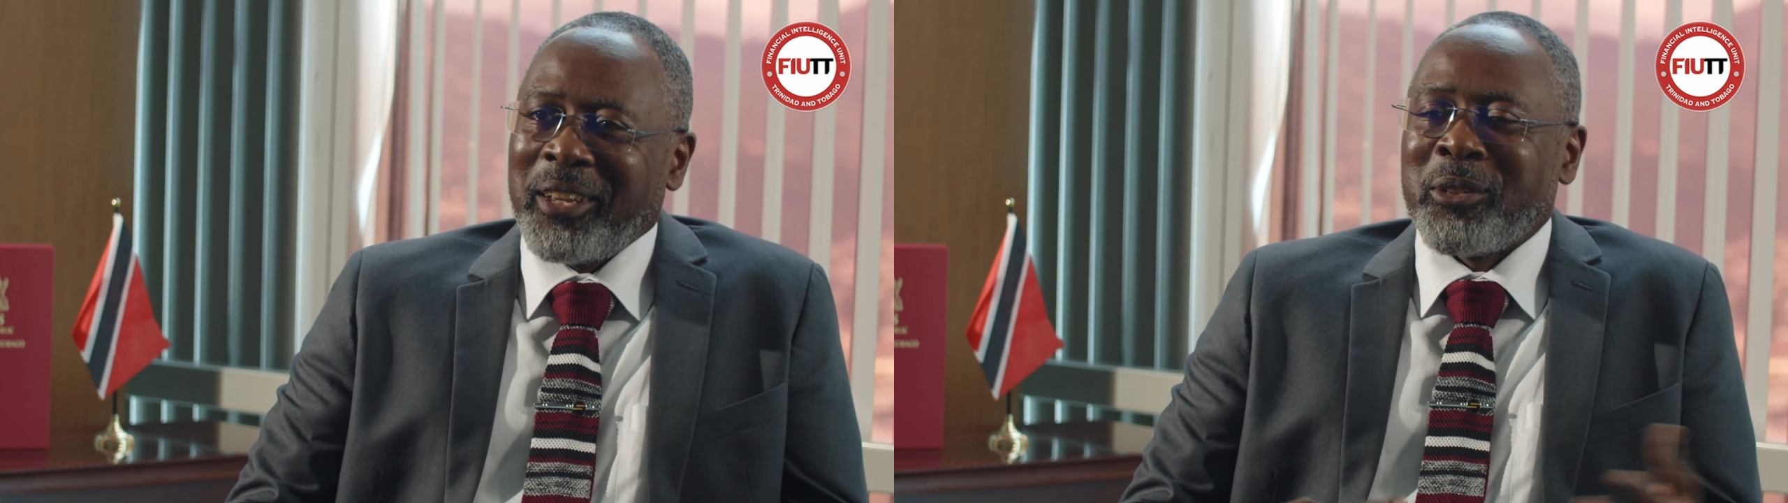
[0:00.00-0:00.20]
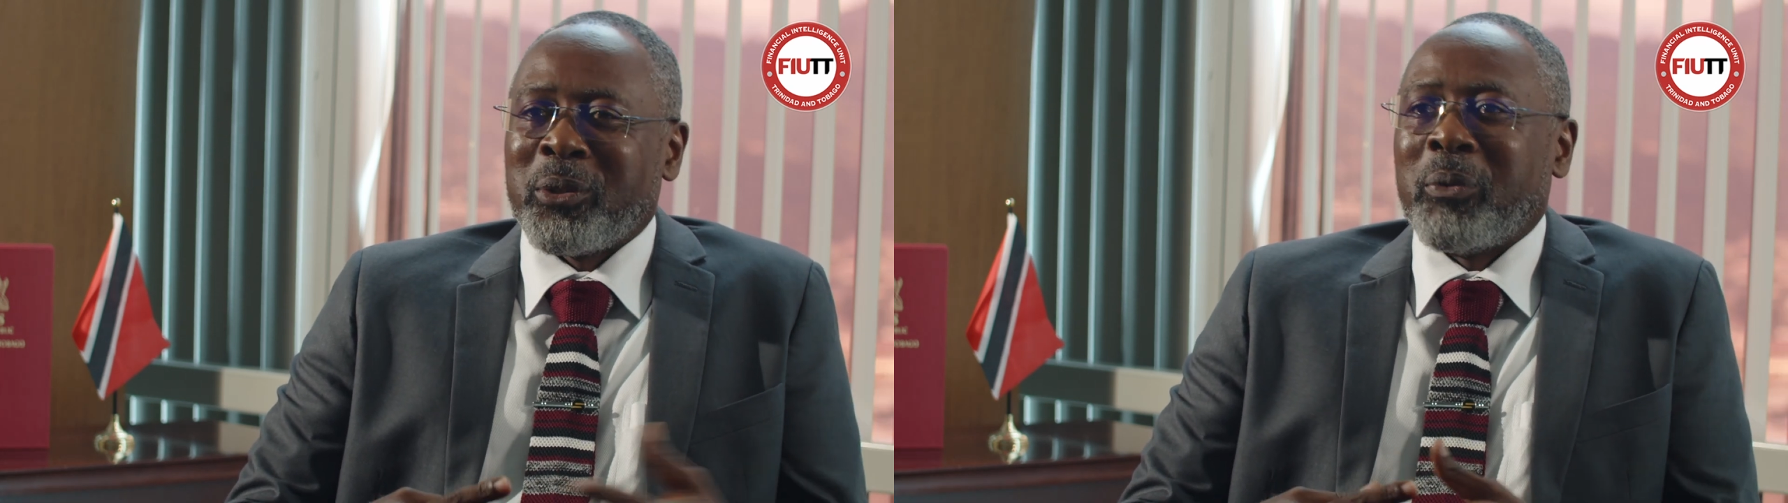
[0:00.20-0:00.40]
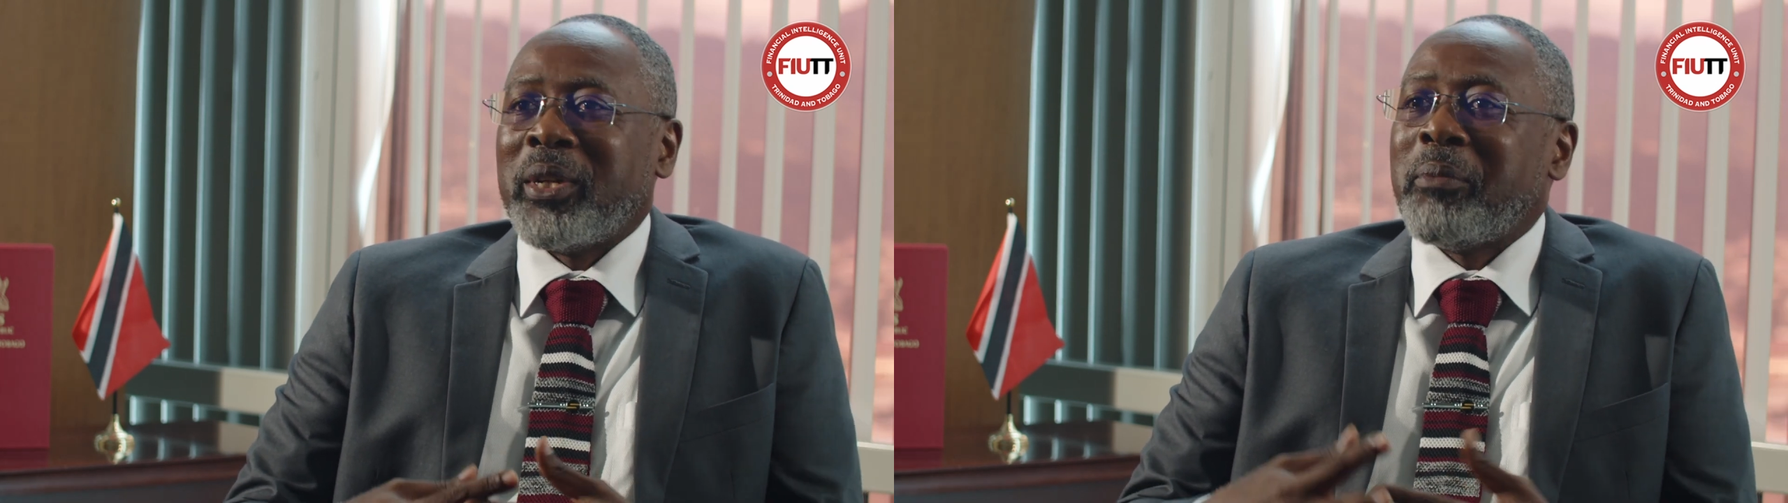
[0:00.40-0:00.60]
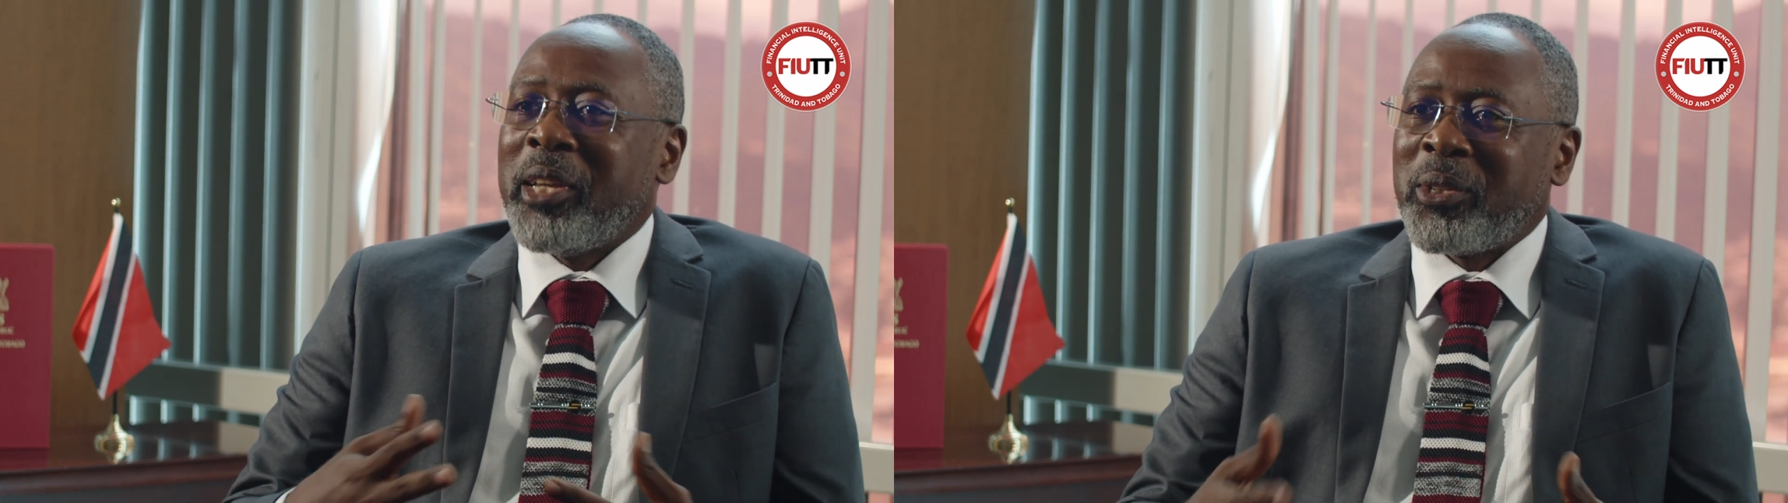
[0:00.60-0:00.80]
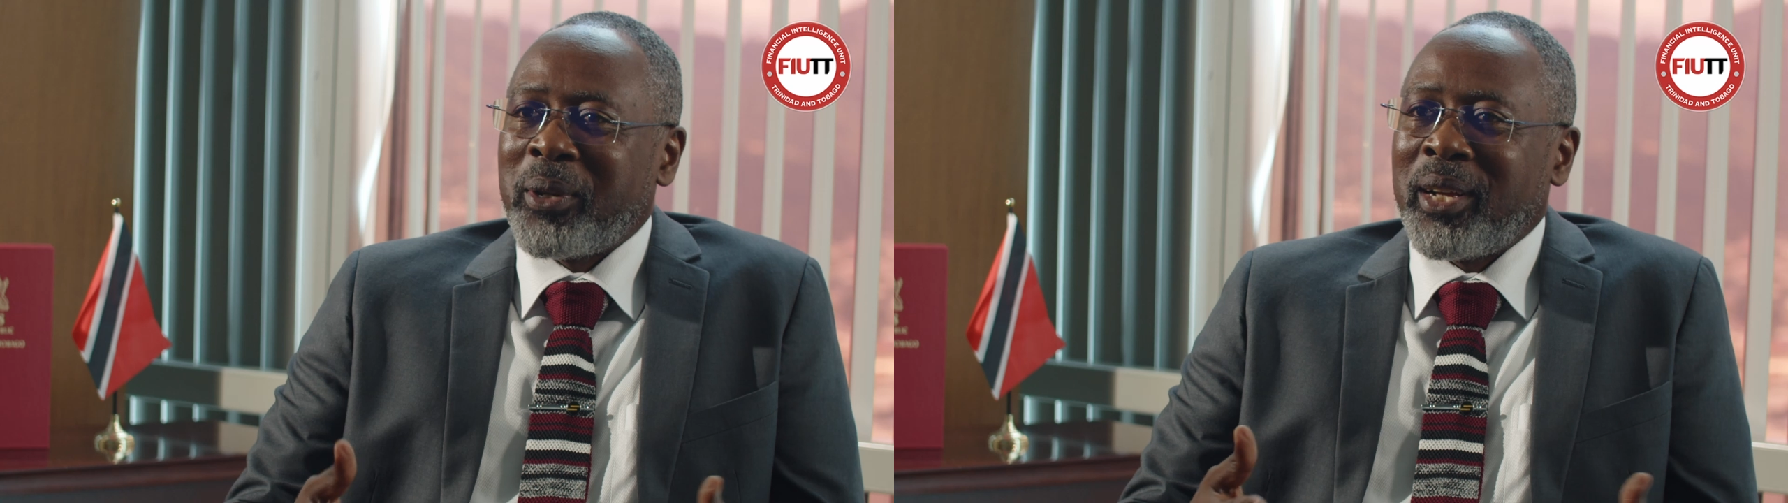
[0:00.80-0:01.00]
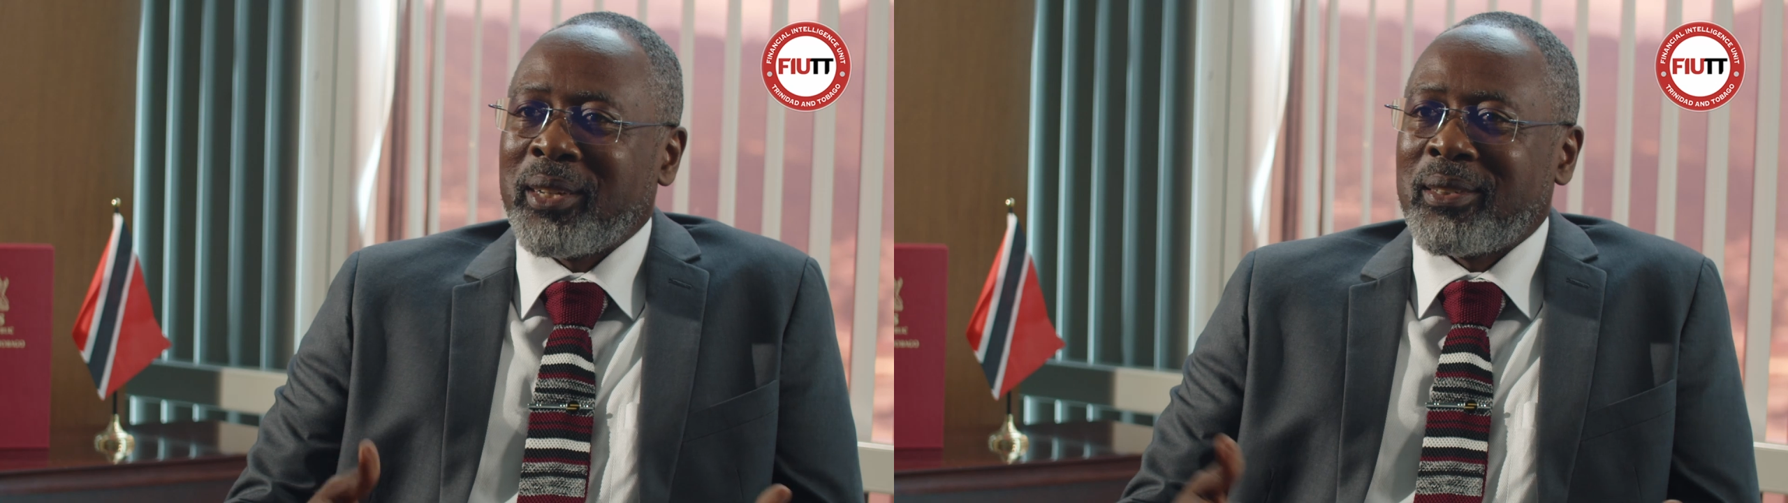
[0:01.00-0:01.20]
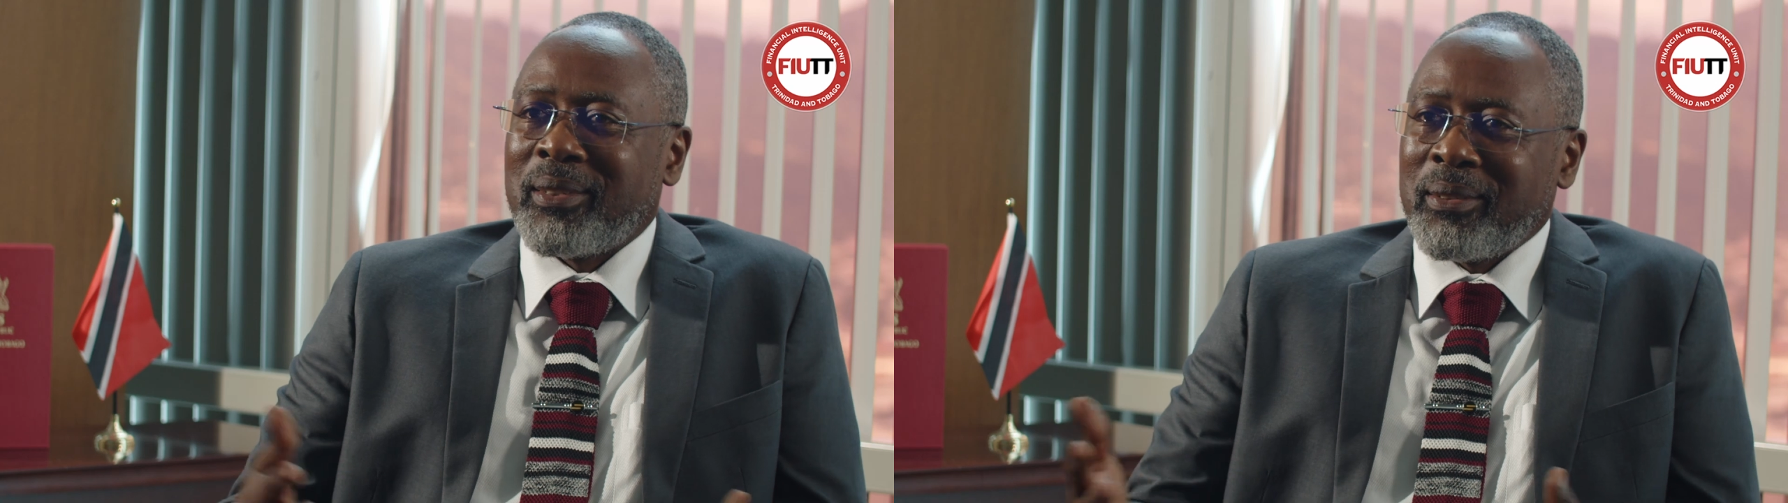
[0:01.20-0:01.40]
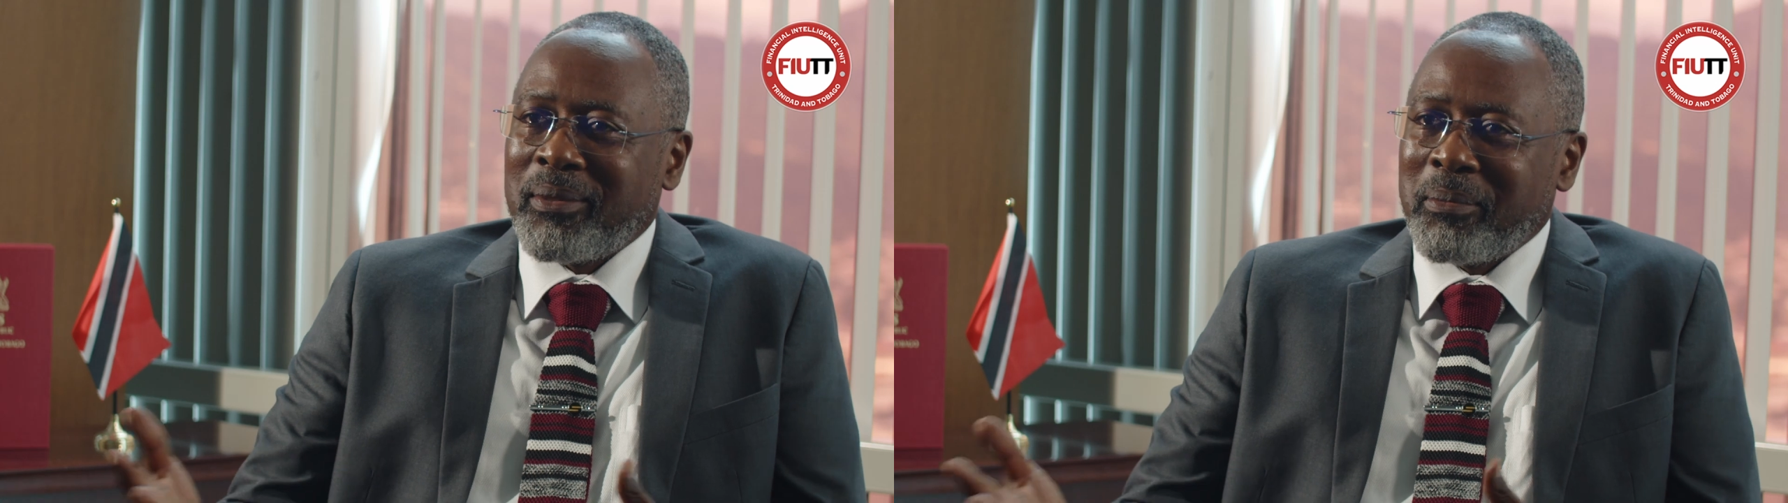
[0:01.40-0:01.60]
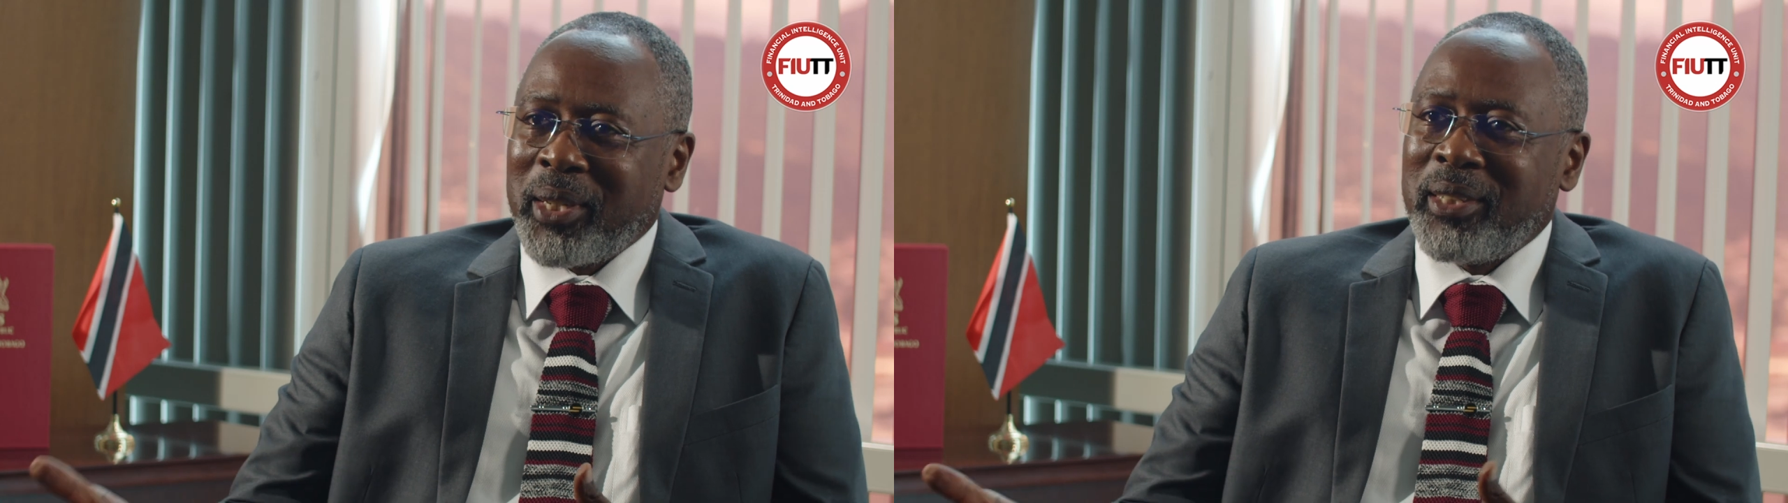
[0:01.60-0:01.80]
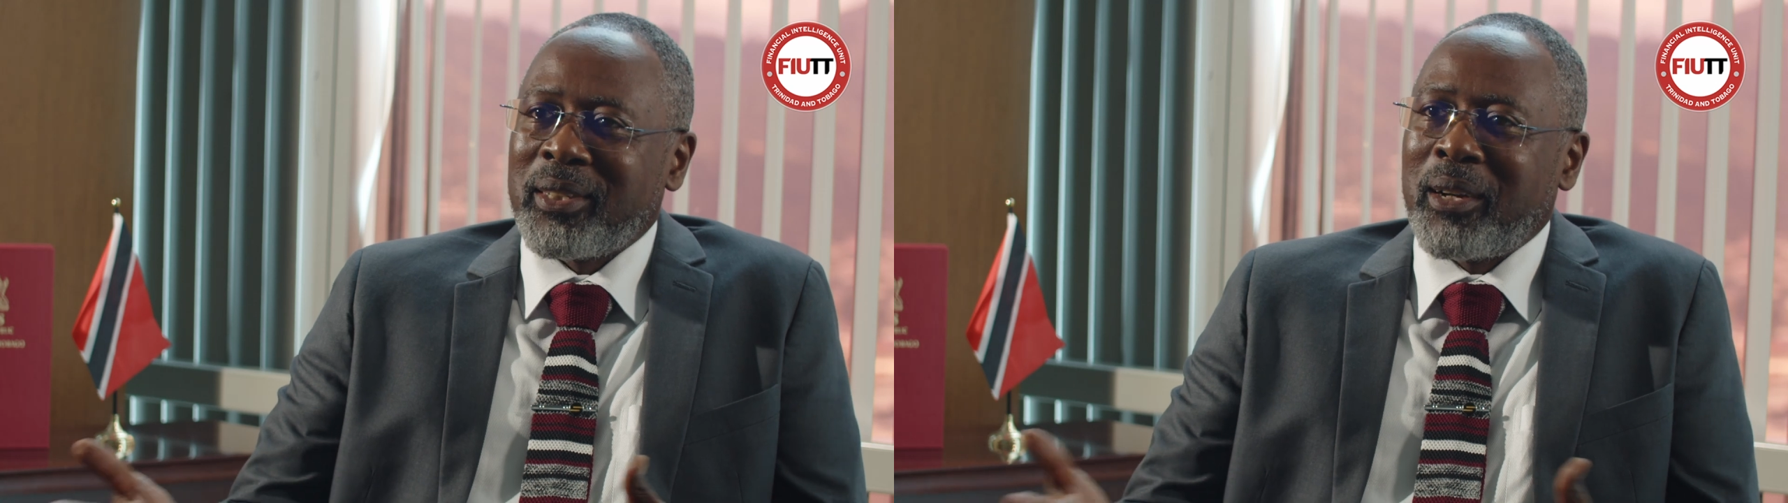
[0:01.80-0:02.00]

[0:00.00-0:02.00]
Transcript: So they want to make sure that money is